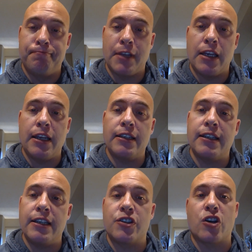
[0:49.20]
An
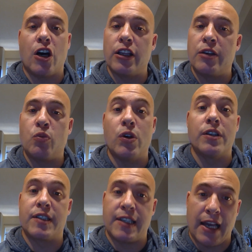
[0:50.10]
entity in Scotland will
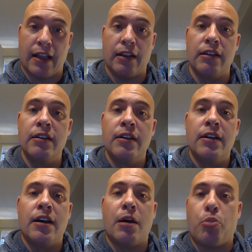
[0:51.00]
sell
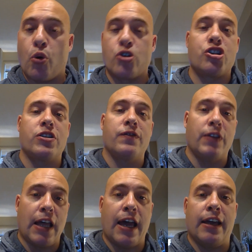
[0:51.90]
a portion of
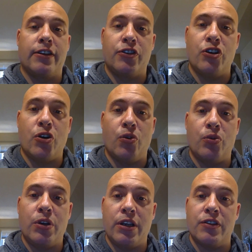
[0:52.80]
land
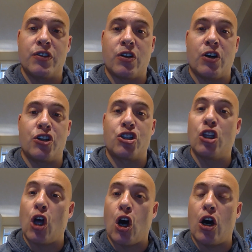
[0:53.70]
known in Scottish
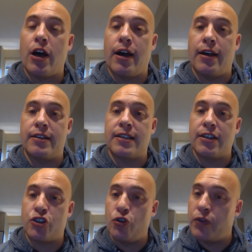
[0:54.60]
law as a
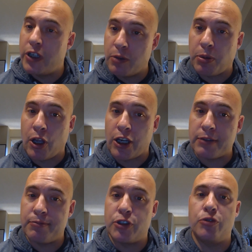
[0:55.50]
souvenir plot
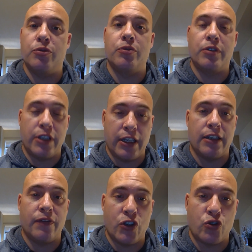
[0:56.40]
to the
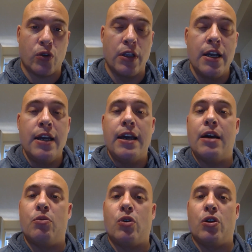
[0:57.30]
individual,
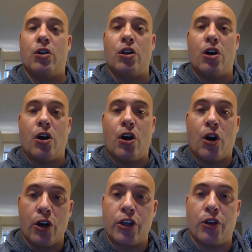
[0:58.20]
and will
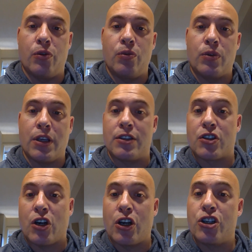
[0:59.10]
argue that
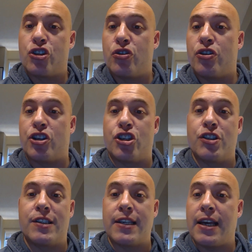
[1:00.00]
Scottish tradition
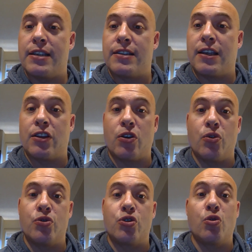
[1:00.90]
says that
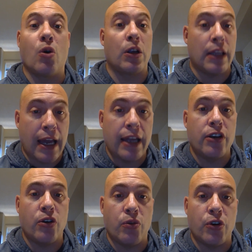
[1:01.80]
those who are
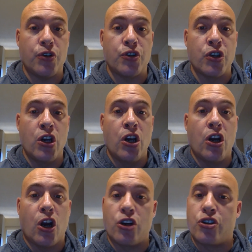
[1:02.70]
landowners are